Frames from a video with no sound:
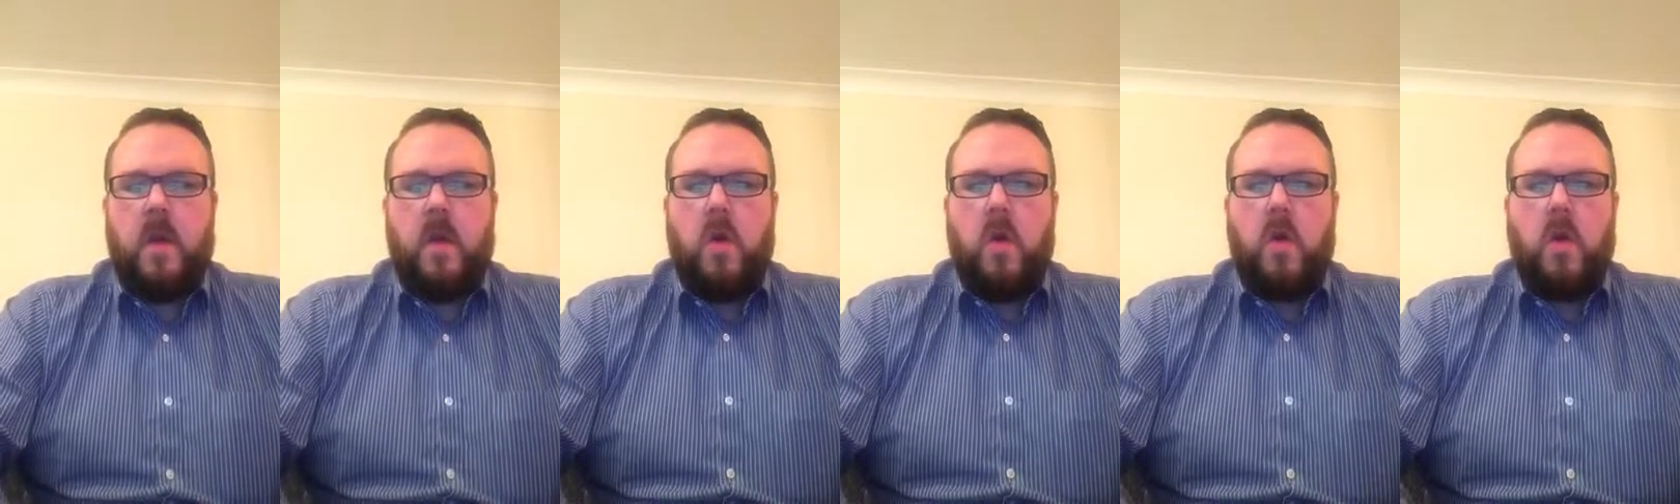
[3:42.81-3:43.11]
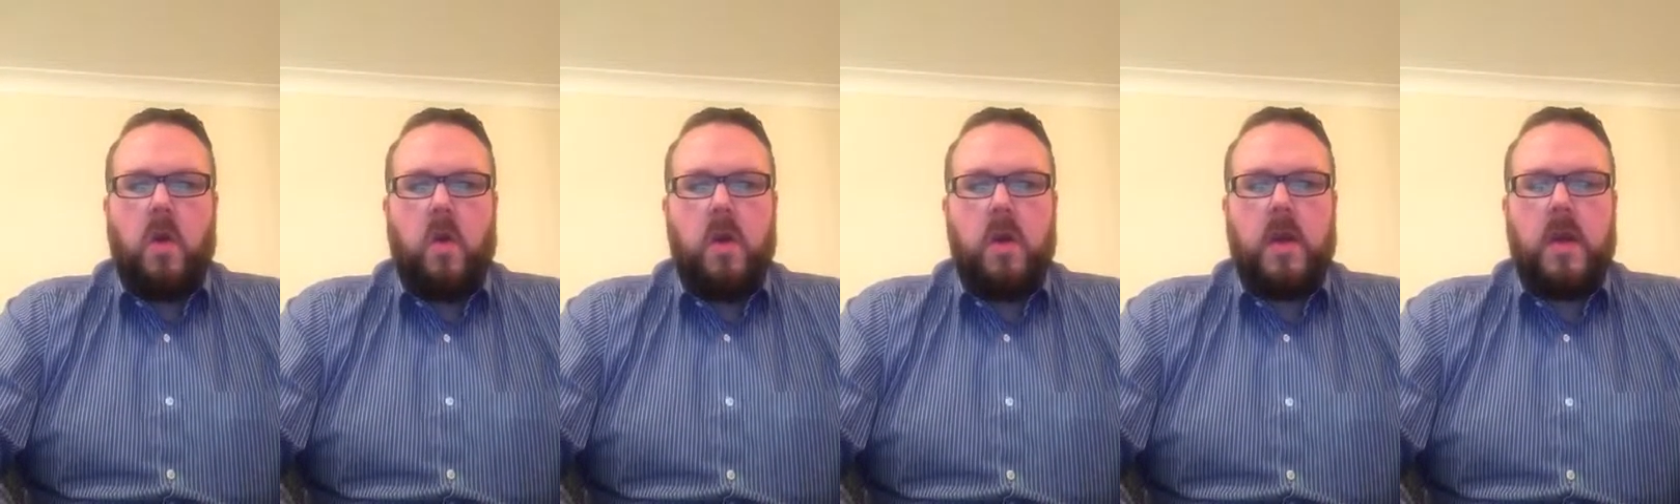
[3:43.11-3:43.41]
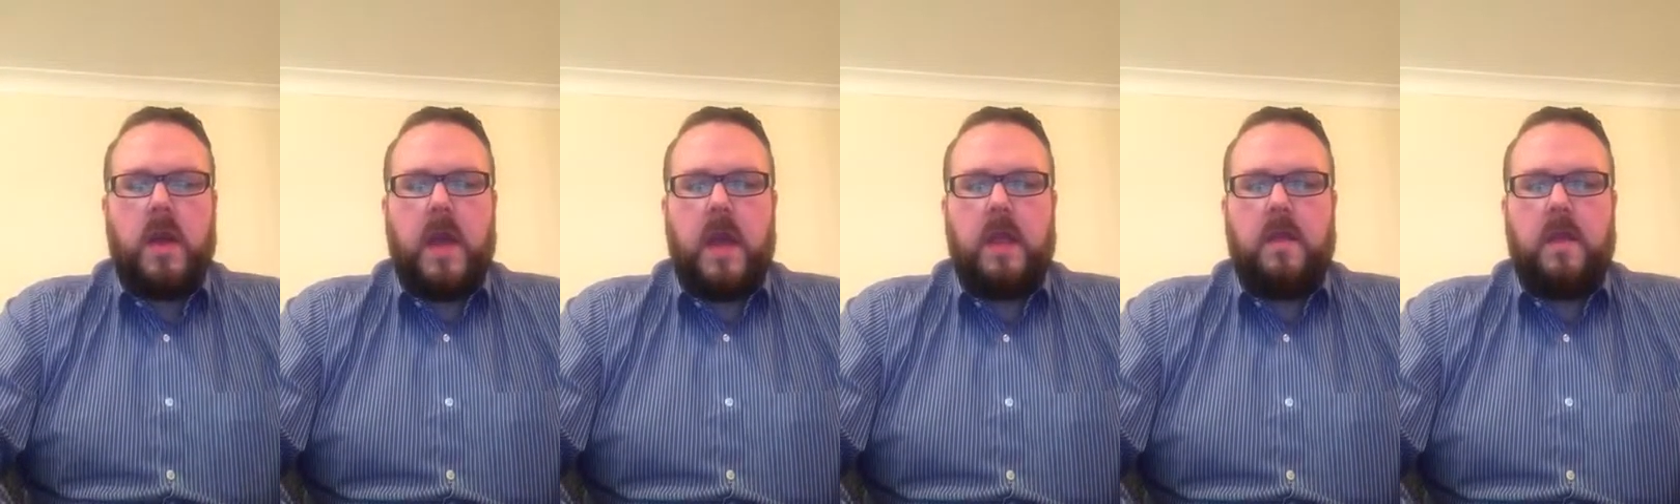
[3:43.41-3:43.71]
or
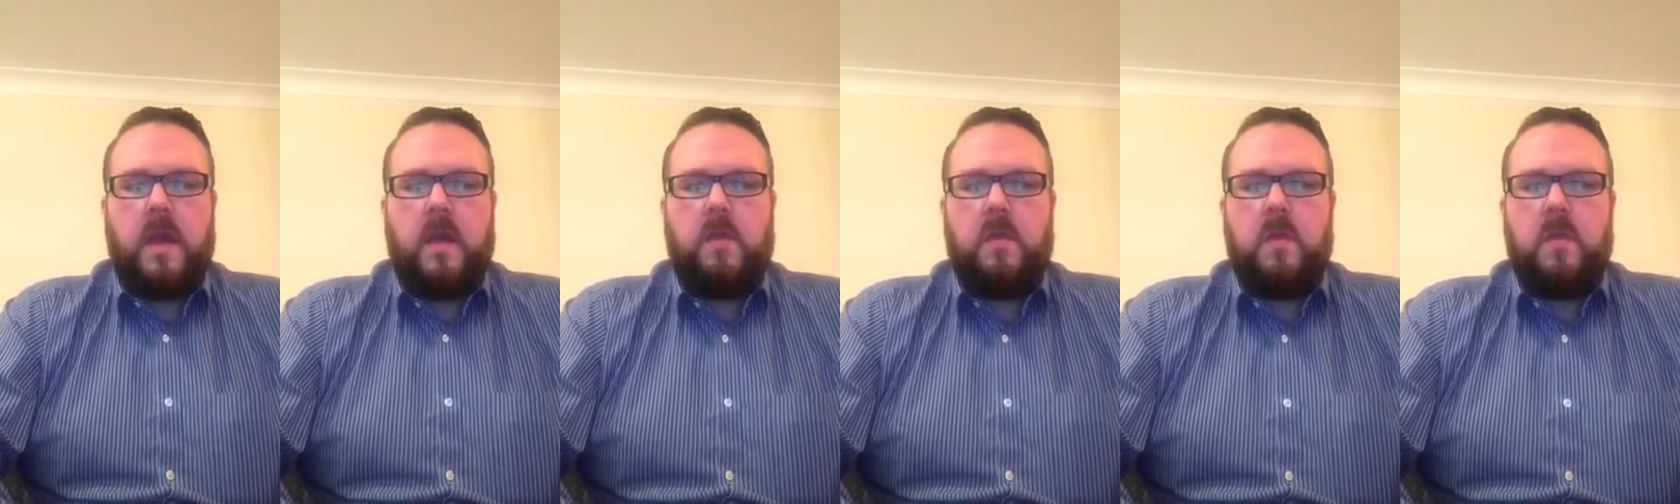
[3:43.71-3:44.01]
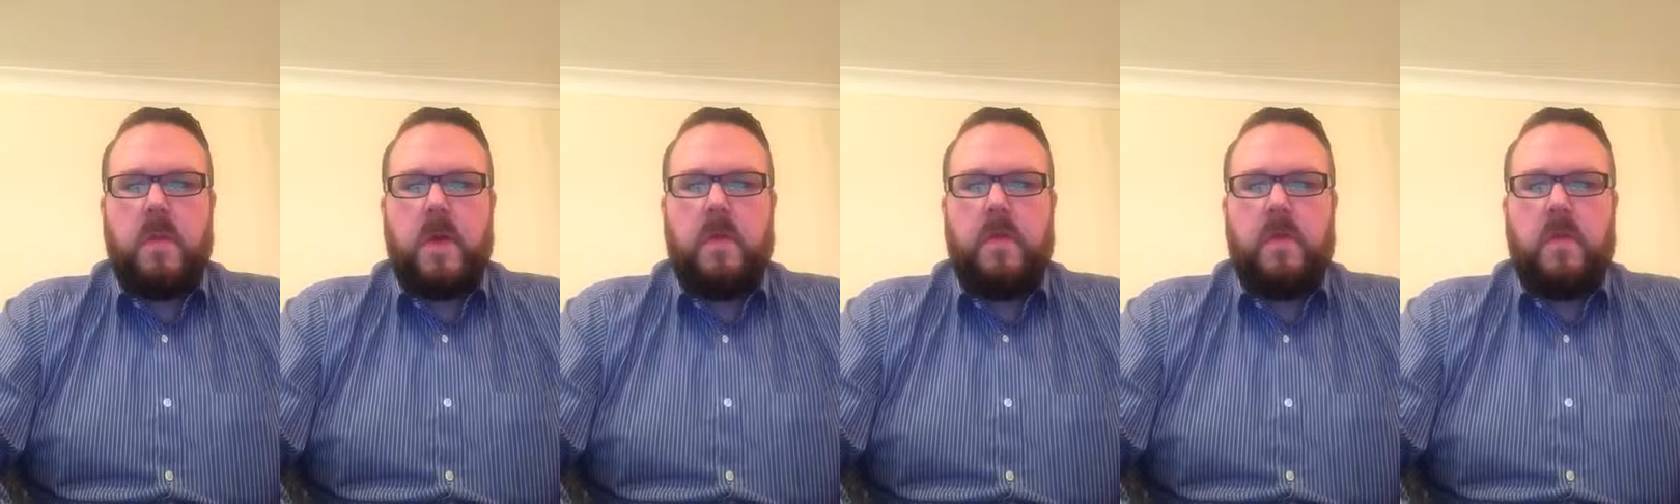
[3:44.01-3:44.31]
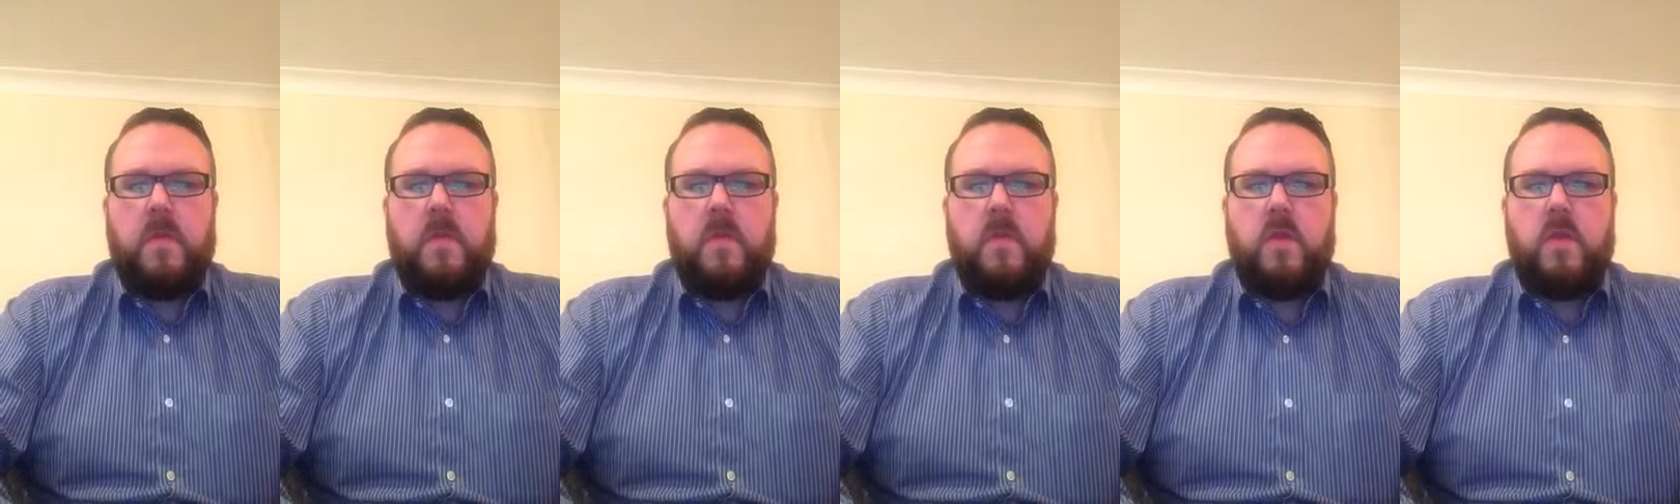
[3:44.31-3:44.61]
get in touch with me for
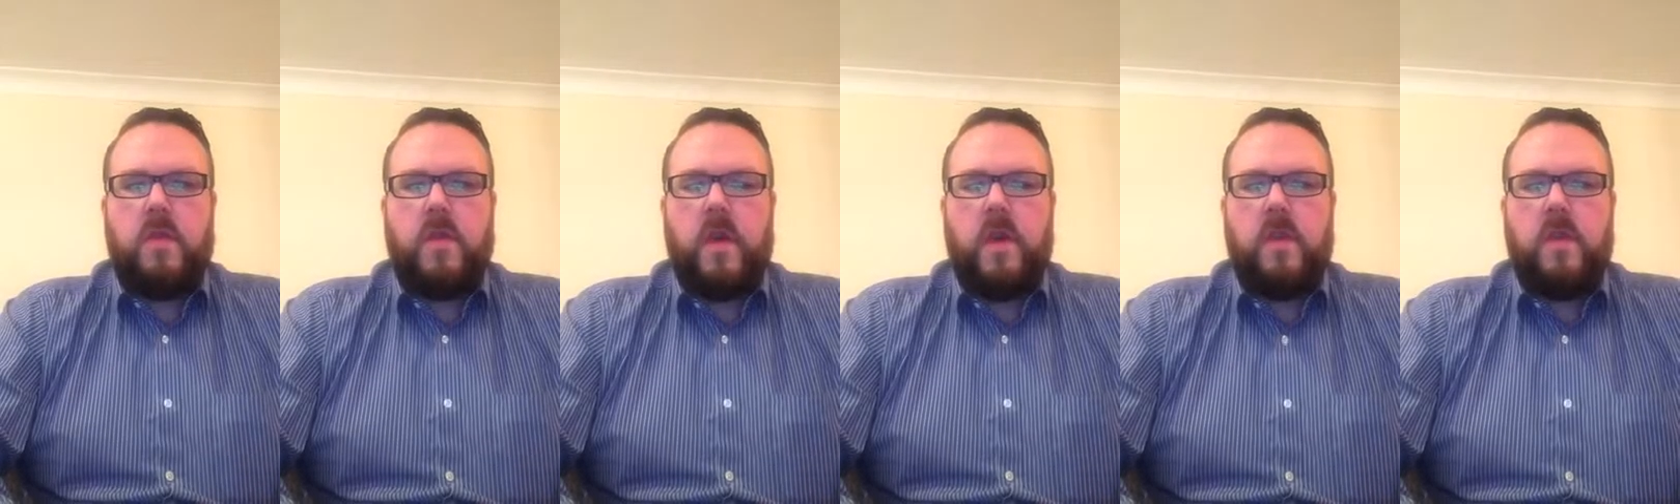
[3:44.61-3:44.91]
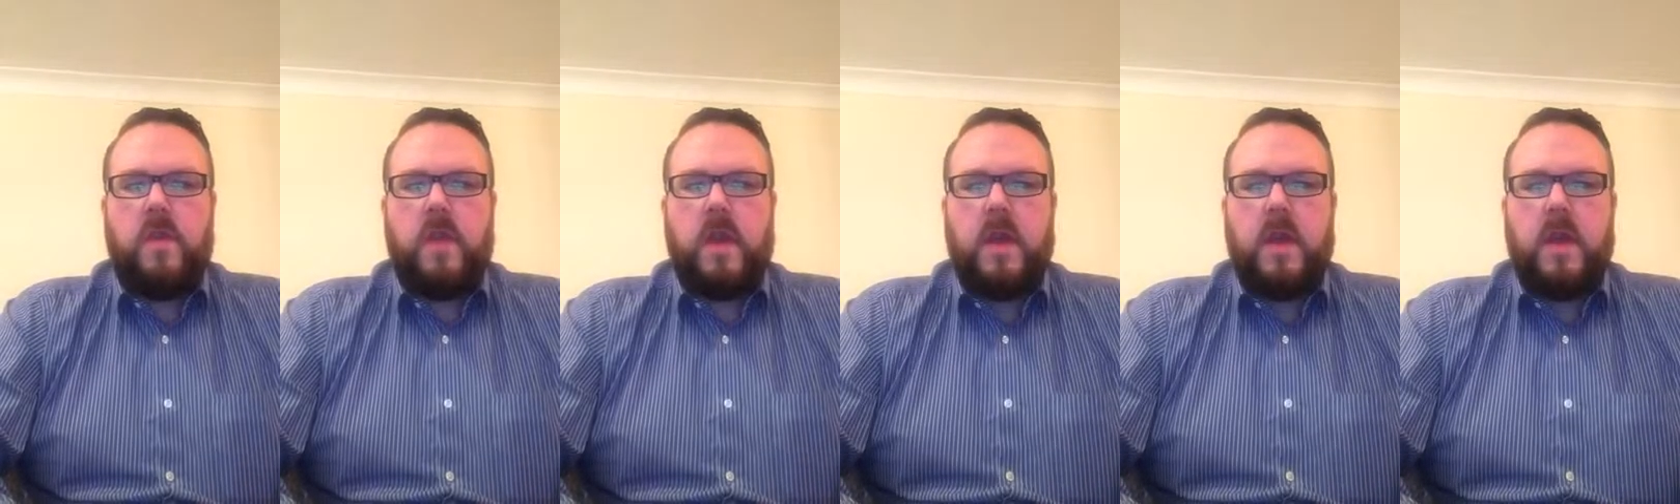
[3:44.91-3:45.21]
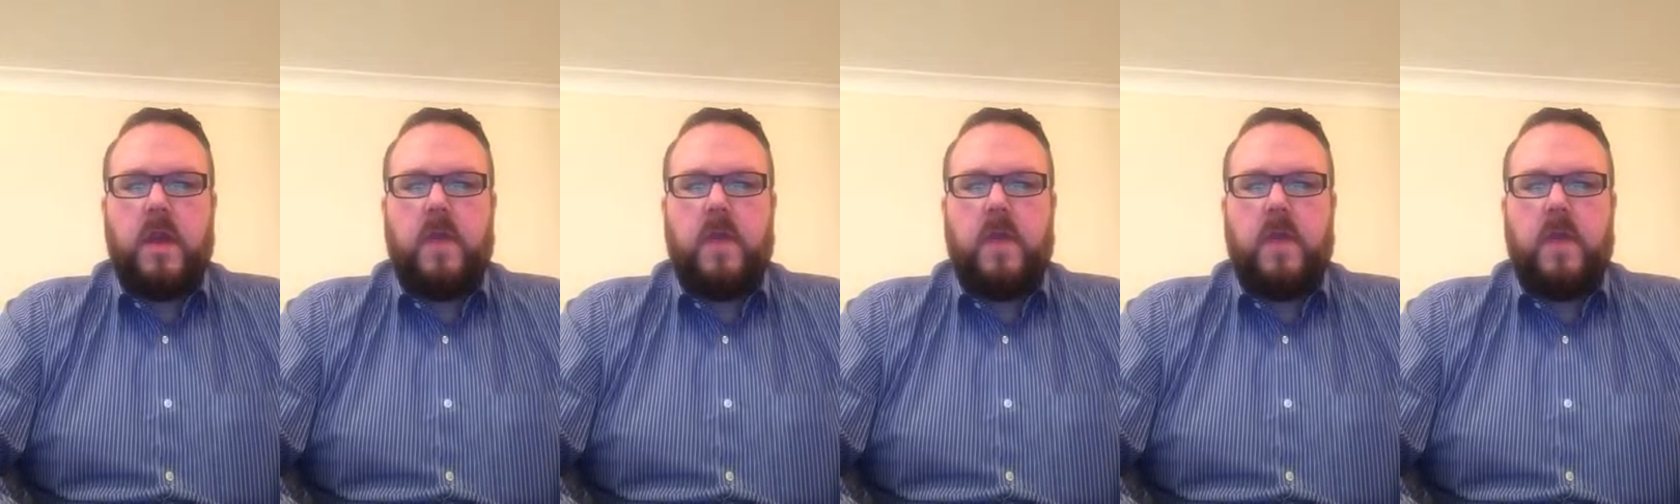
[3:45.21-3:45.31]
some more advice on it